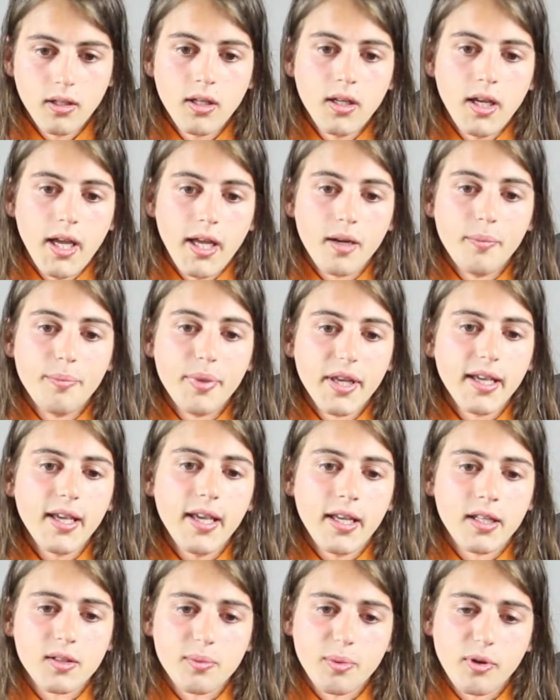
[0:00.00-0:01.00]
And a big
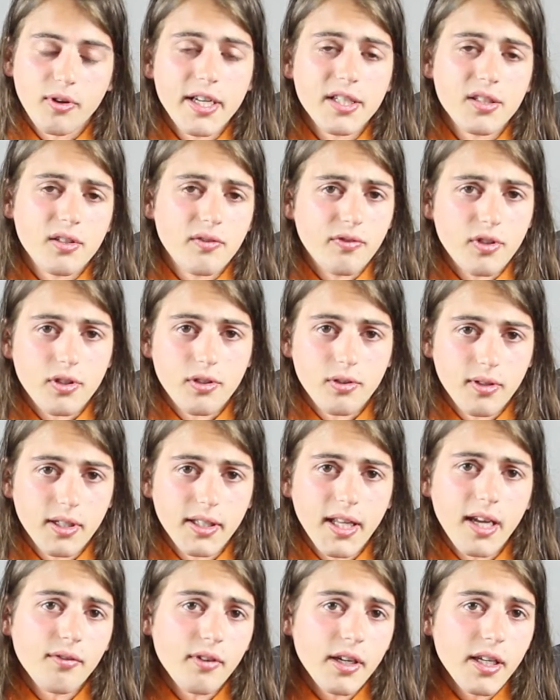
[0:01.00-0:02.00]
inspiration for doing
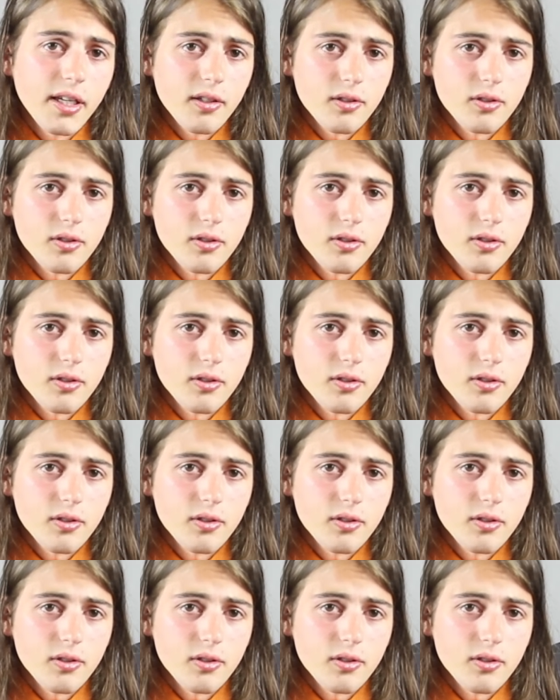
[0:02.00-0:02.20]
that radio